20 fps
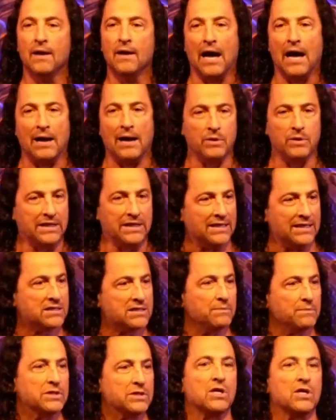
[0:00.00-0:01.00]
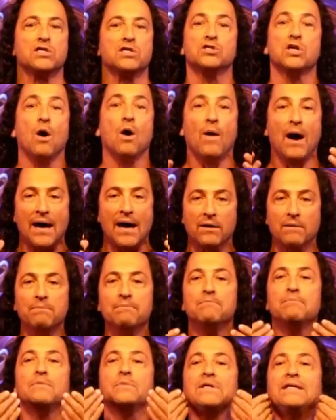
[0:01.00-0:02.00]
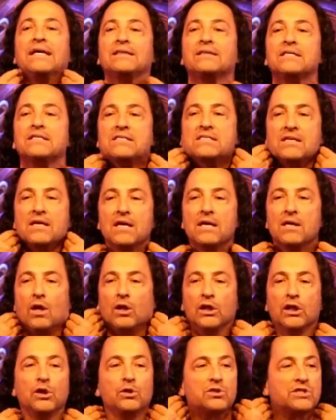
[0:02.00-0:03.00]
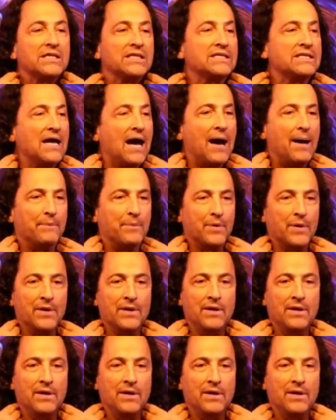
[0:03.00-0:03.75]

I would get some massage. Know how to get this loosened up.